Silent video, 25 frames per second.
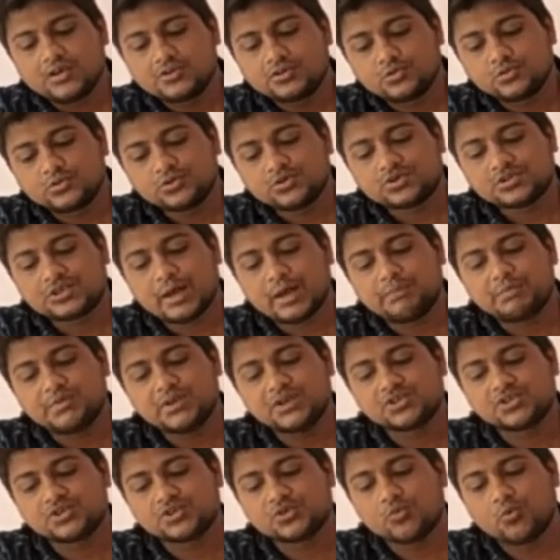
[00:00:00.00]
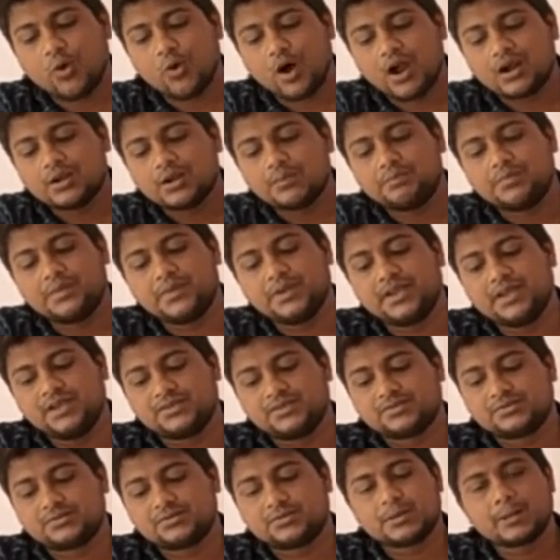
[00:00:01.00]
to establish world
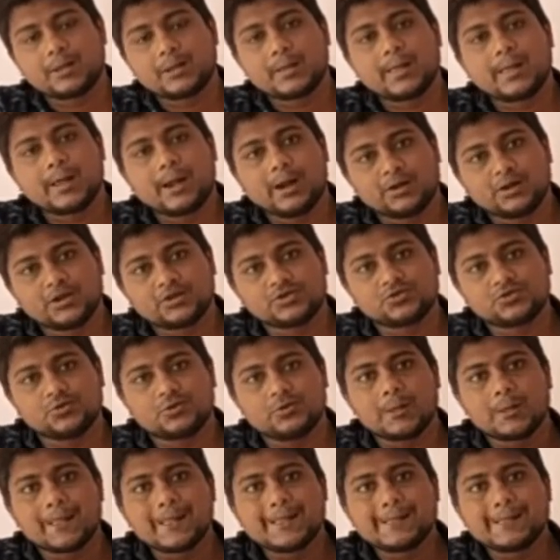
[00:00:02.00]
peace. Understood?